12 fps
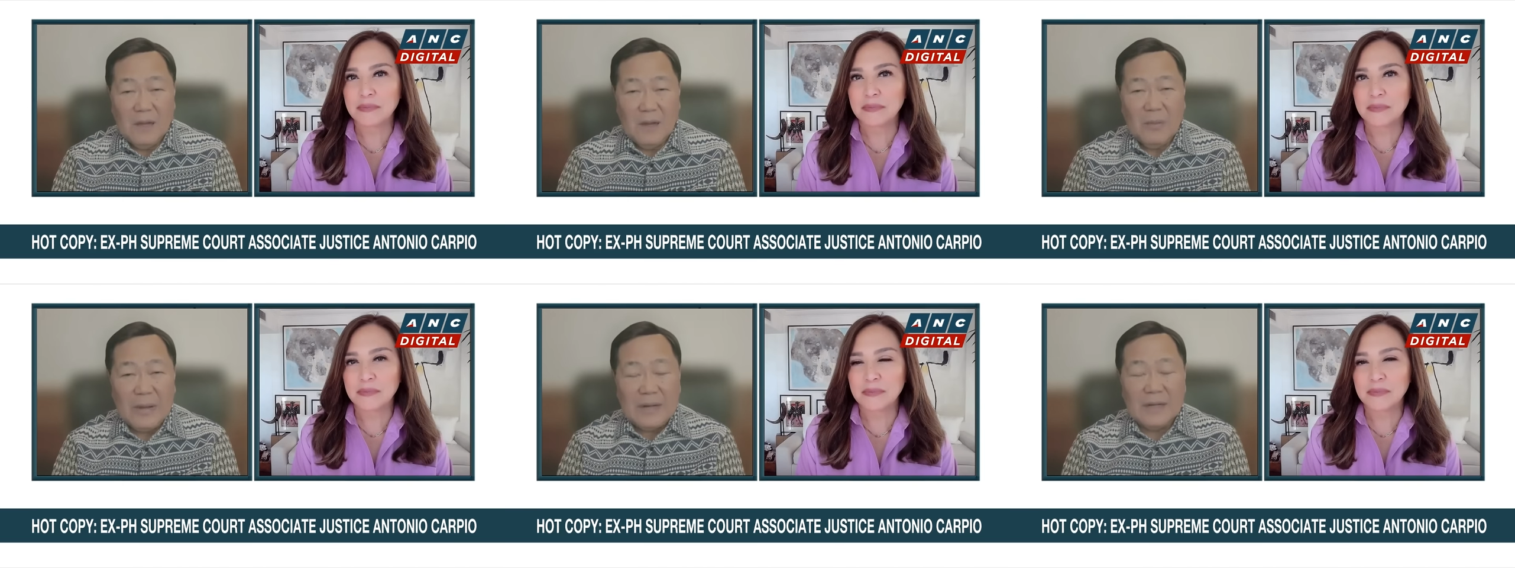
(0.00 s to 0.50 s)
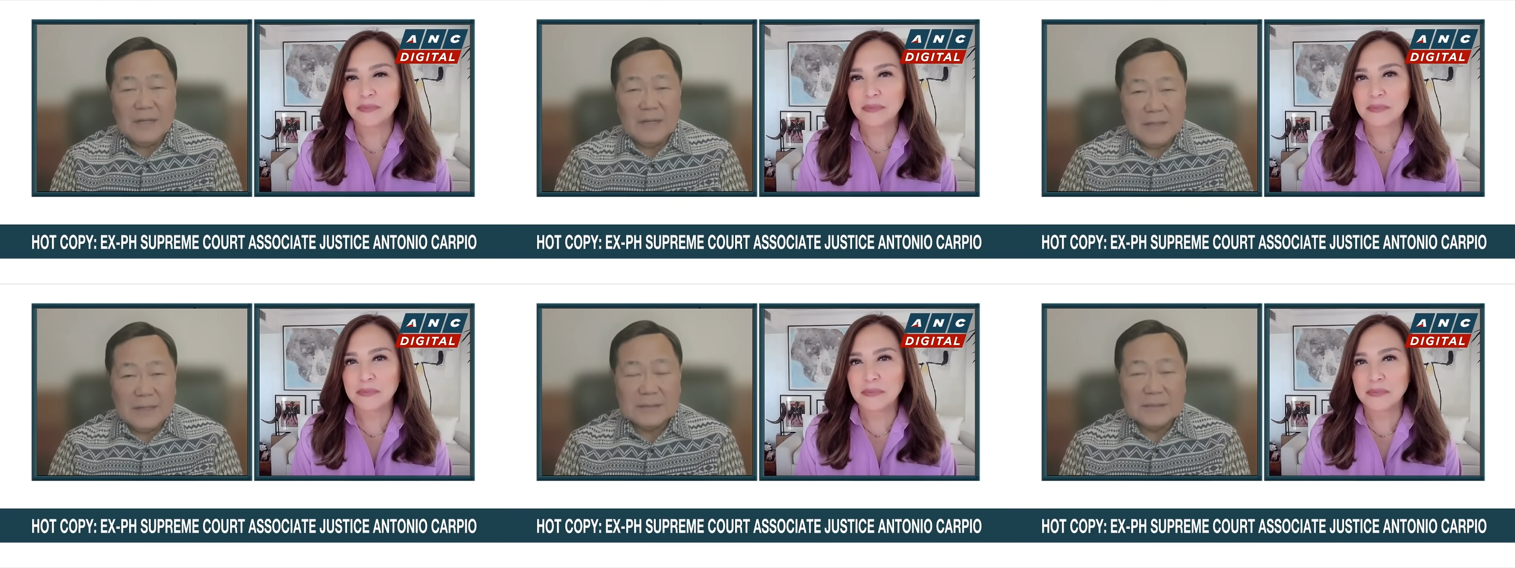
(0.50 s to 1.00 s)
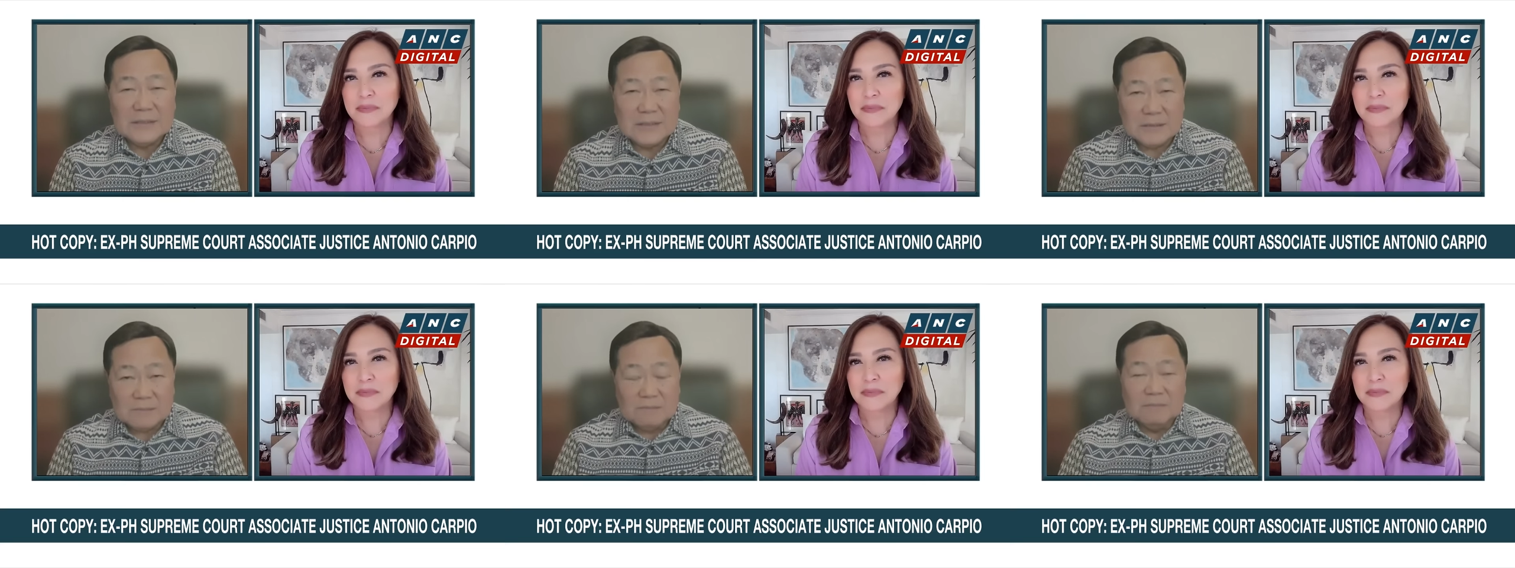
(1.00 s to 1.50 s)
Speaker 1: Well,
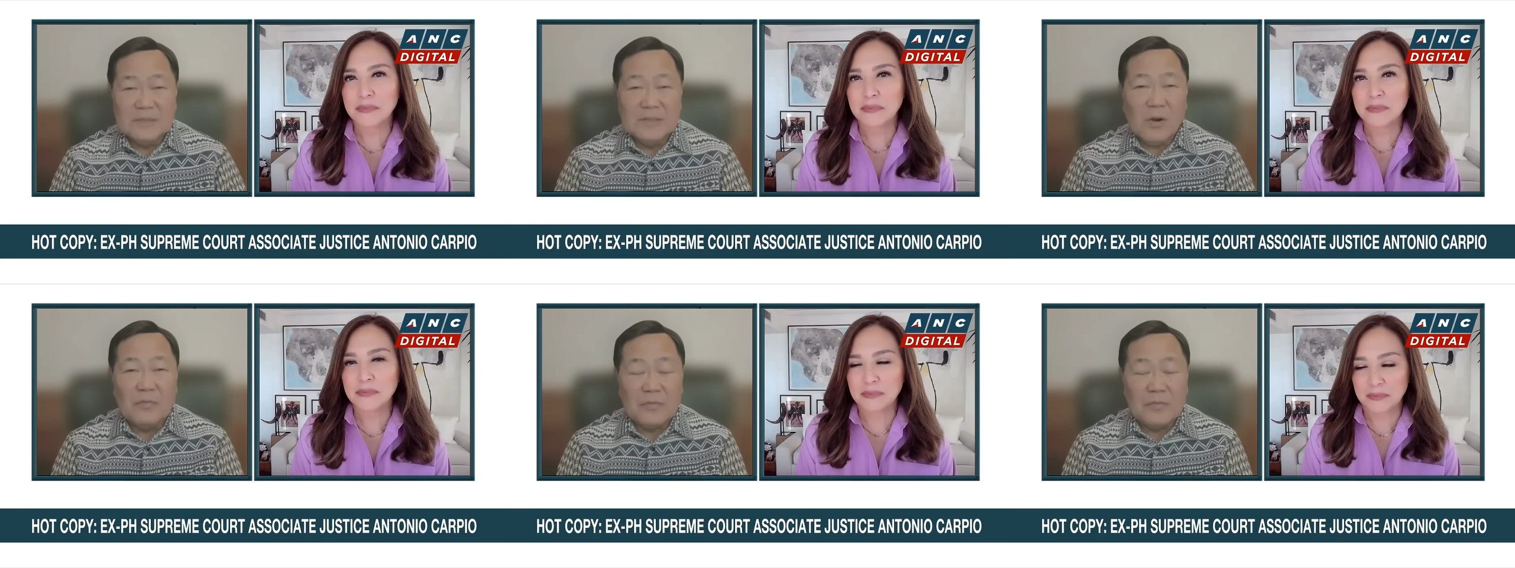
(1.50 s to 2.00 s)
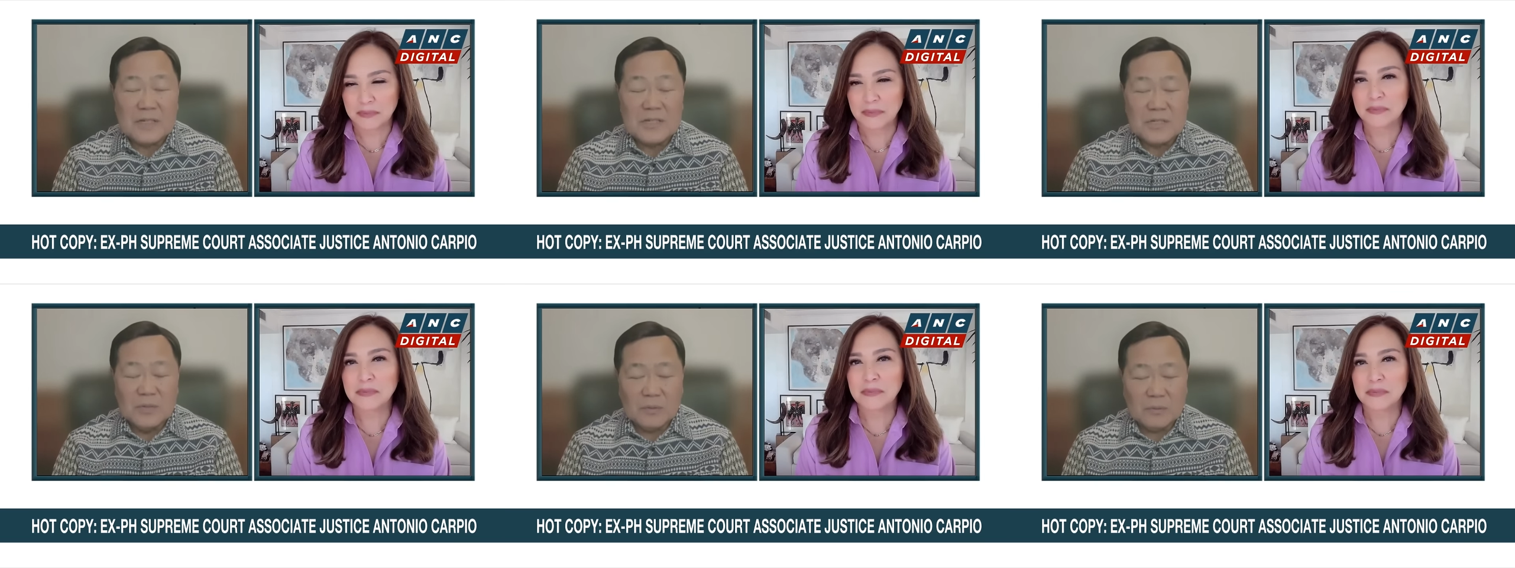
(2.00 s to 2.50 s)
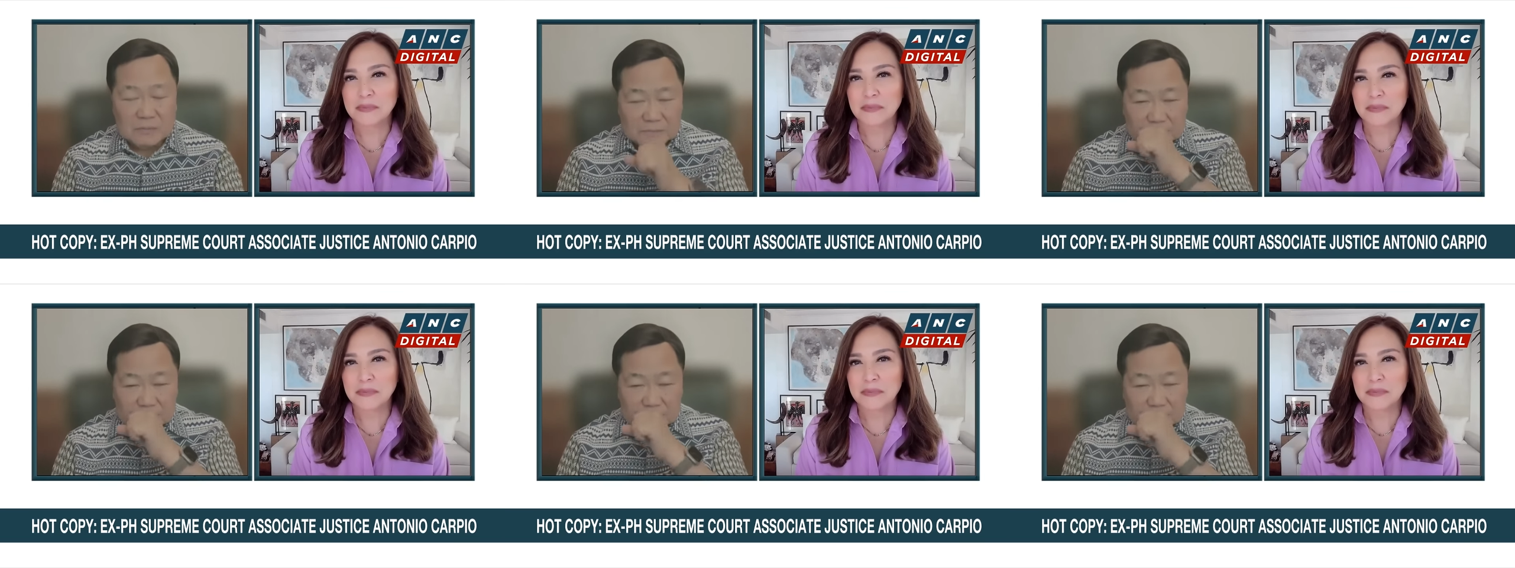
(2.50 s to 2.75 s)
let's go first to,